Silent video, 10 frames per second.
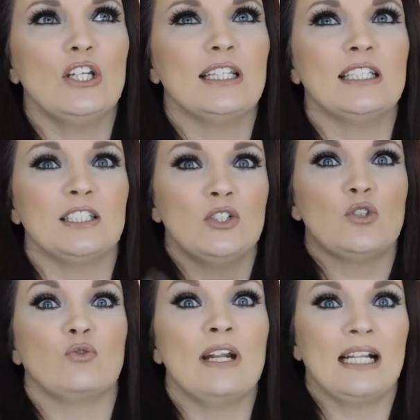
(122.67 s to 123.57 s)
you get this
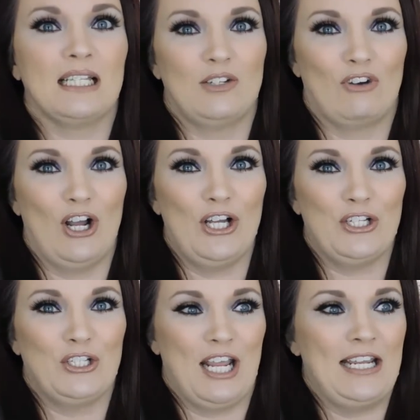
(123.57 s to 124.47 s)
adrenaline
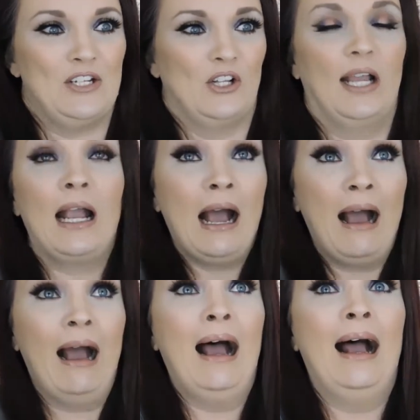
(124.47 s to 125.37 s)
rush and you're like,
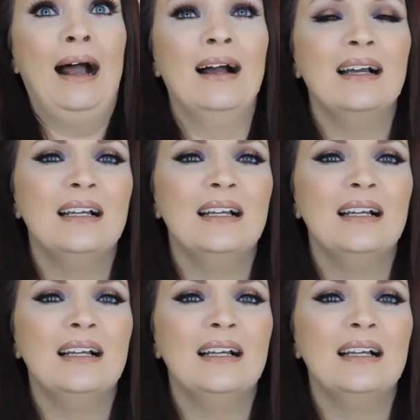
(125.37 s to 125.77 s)
ah!